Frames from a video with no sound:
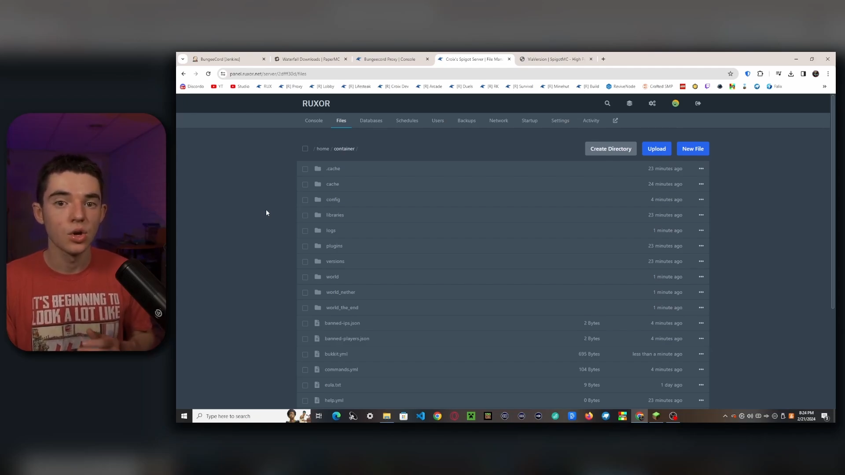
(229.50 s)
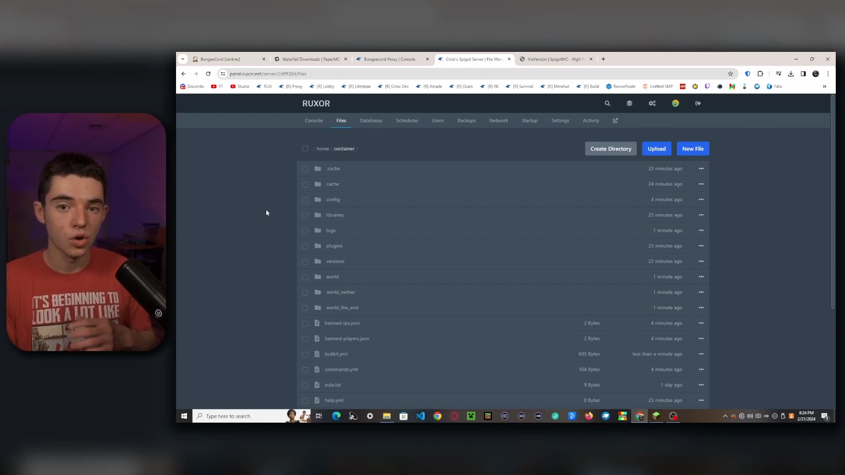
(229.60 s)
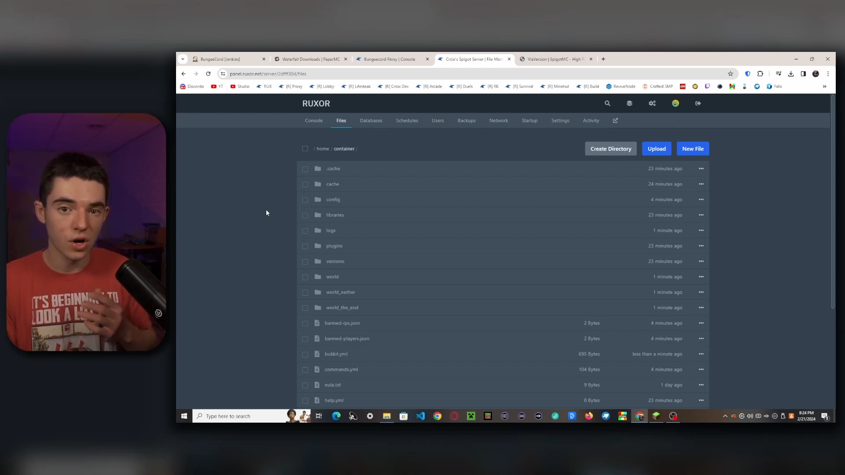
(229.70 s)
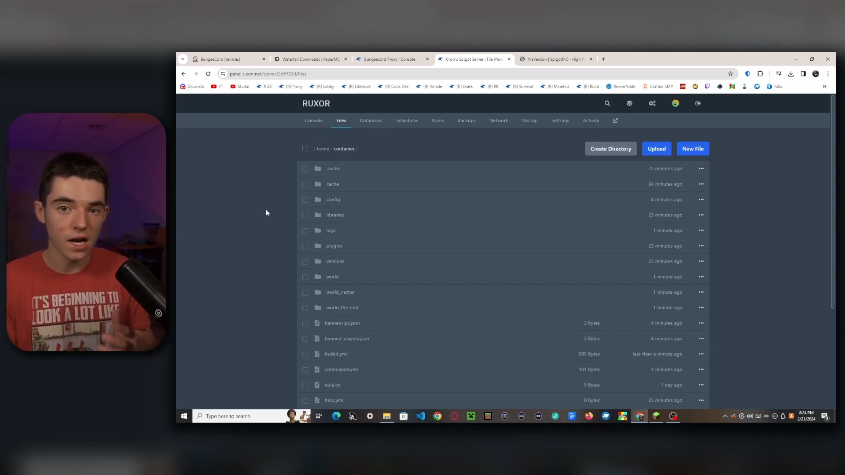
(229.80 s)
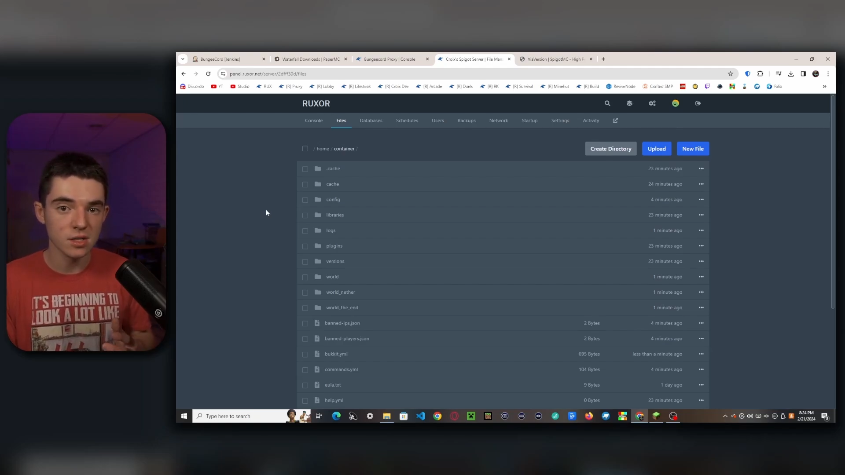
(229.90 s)

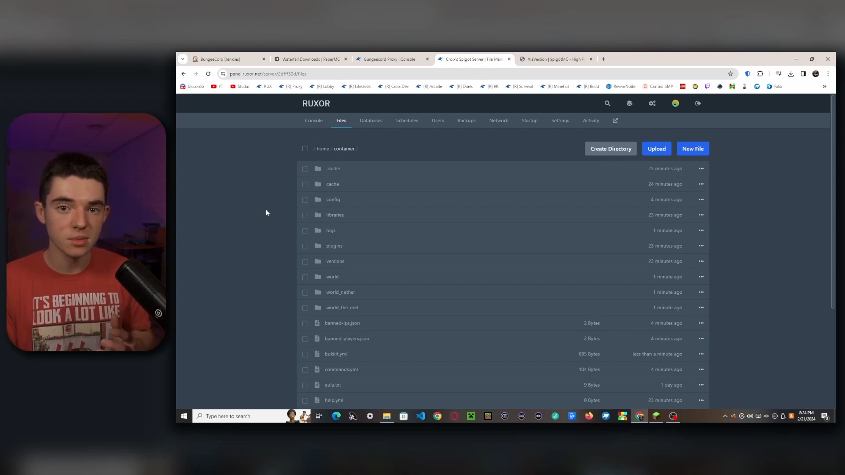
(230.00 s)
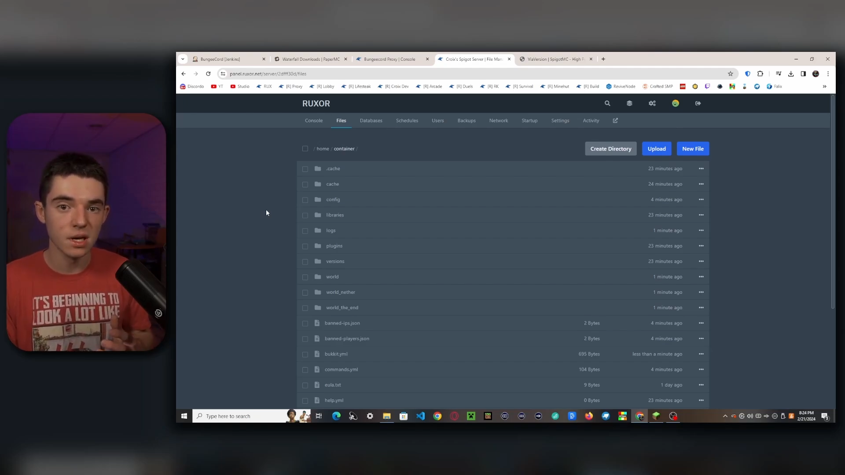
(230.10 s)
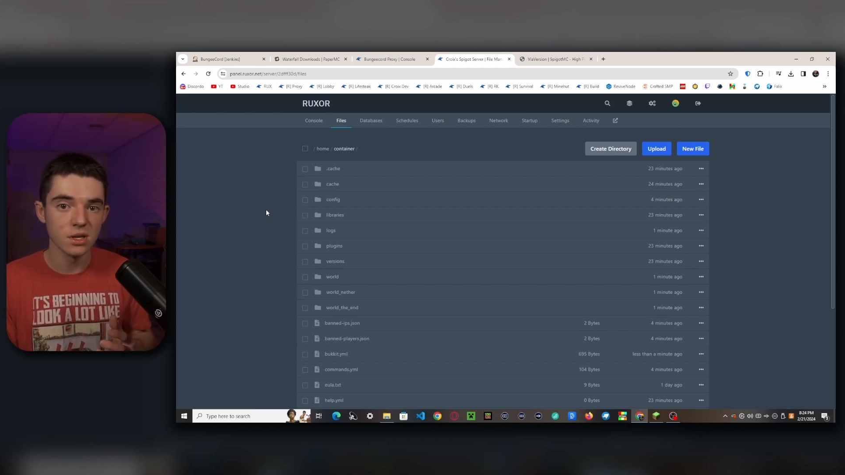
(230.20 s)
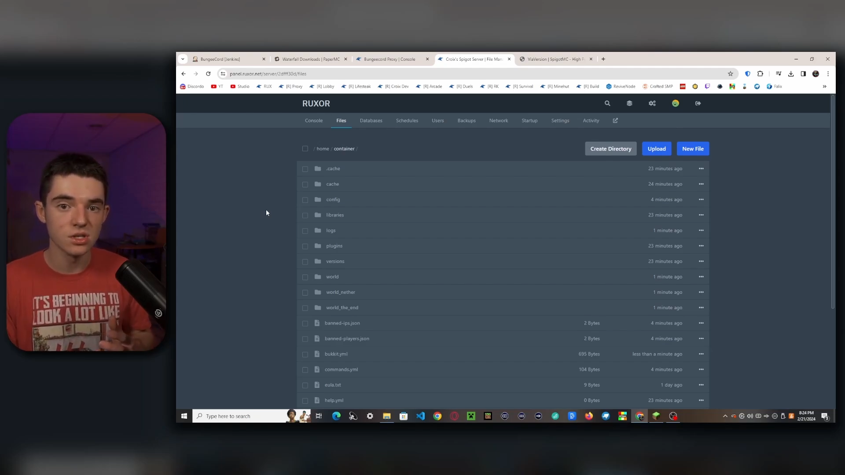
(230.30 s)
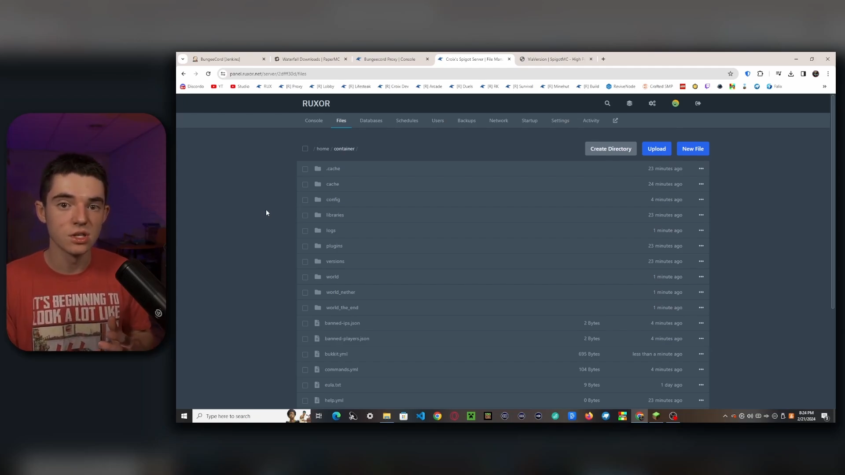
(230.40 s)
cracked
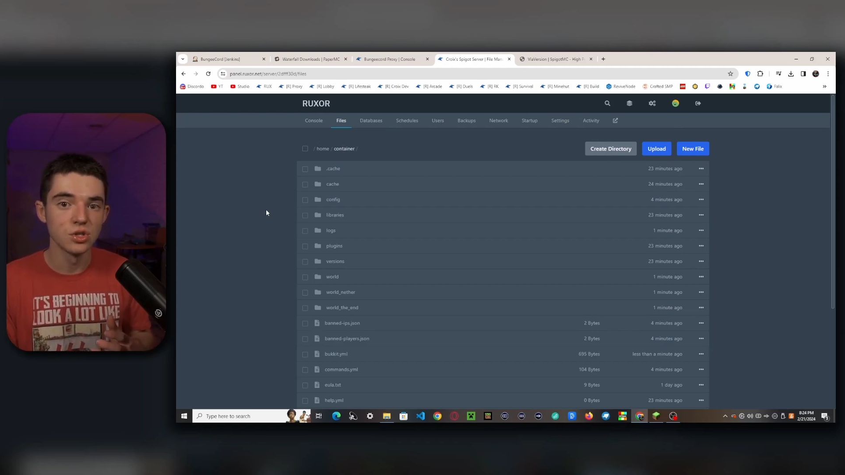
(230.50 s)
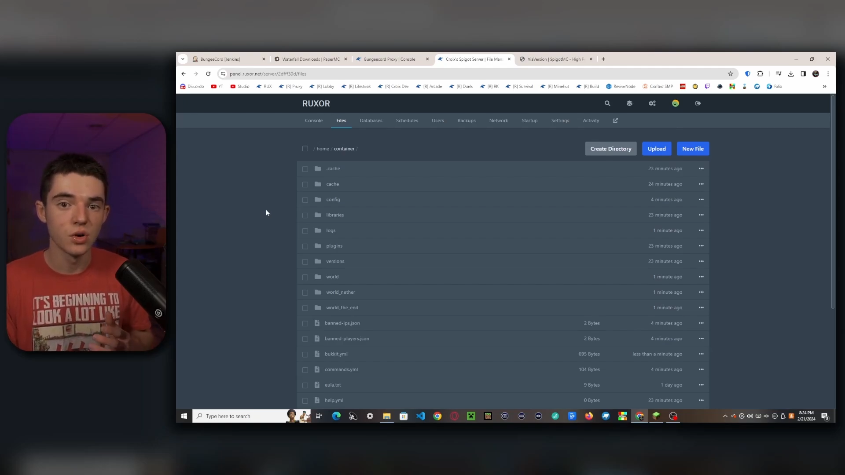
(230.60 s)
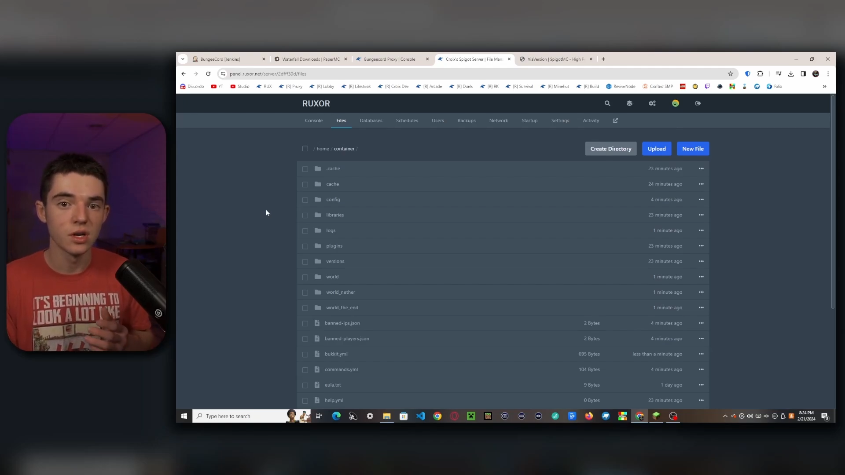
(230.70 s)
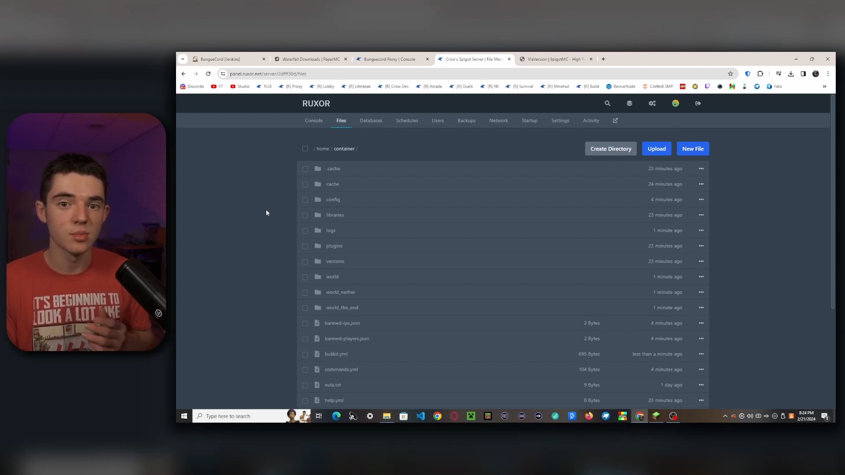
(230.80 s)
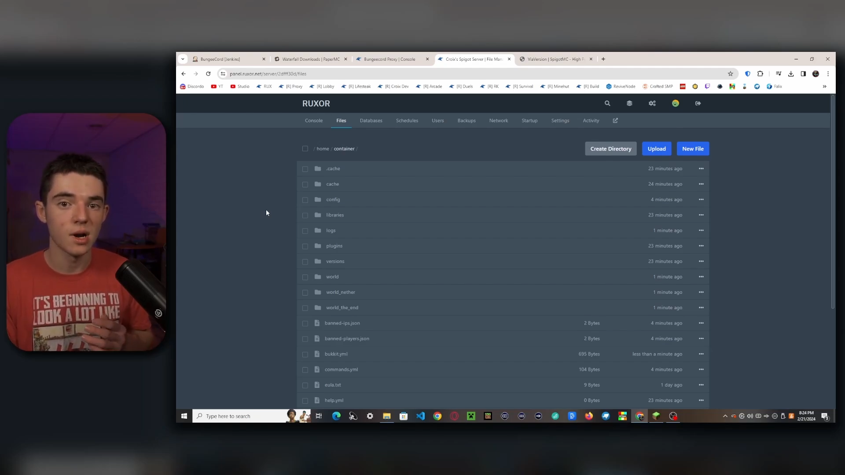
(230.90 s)
players can
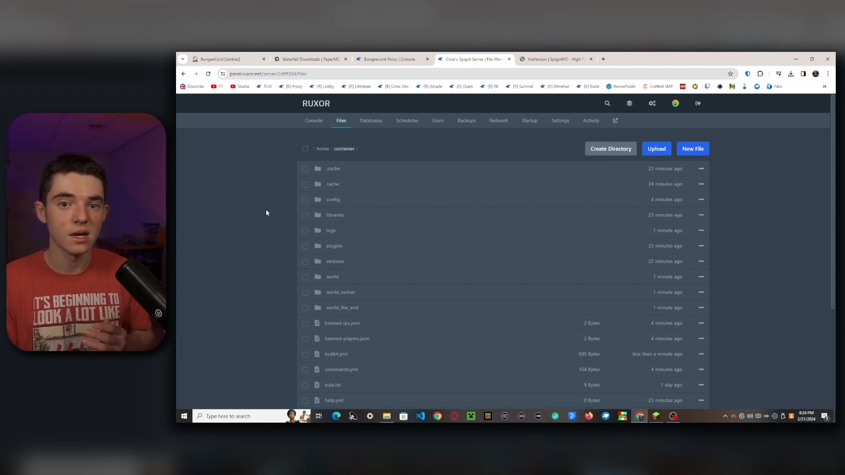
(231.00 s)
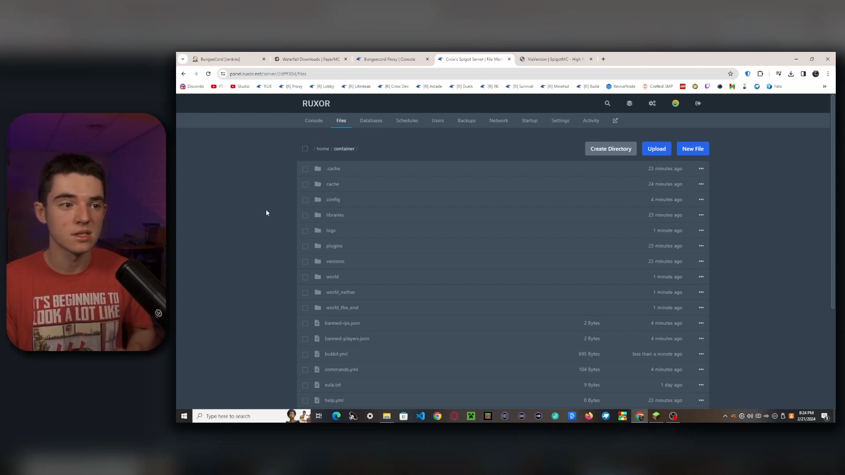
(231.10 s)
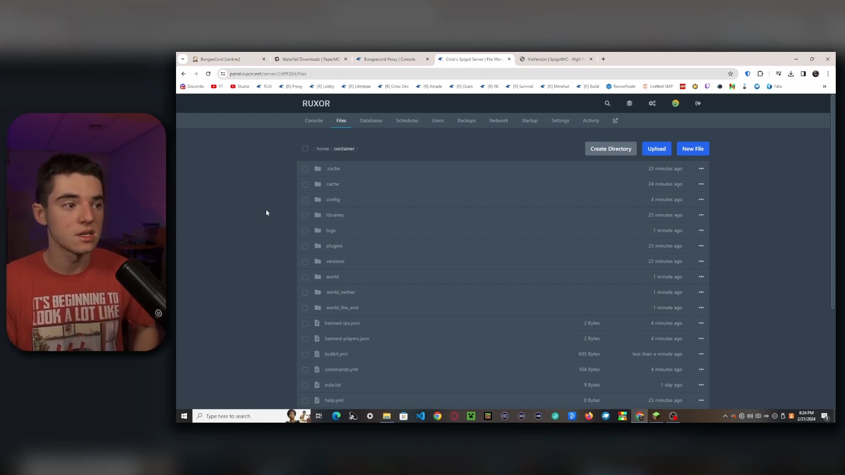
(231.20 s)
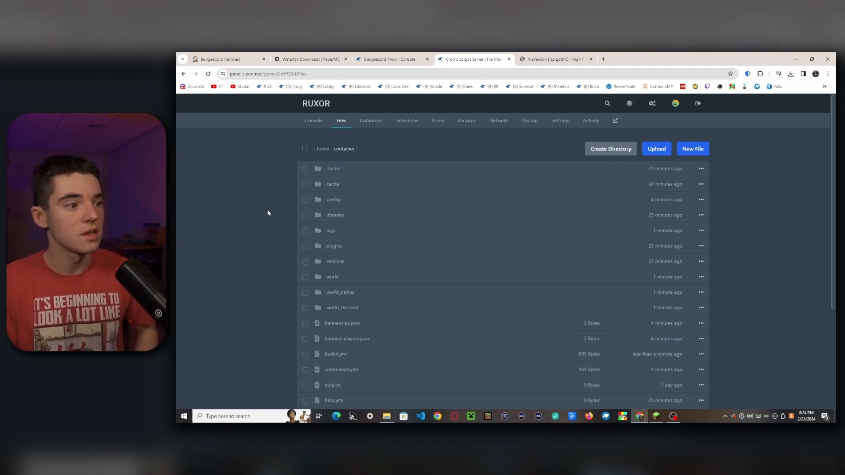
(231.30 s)
join your proxy,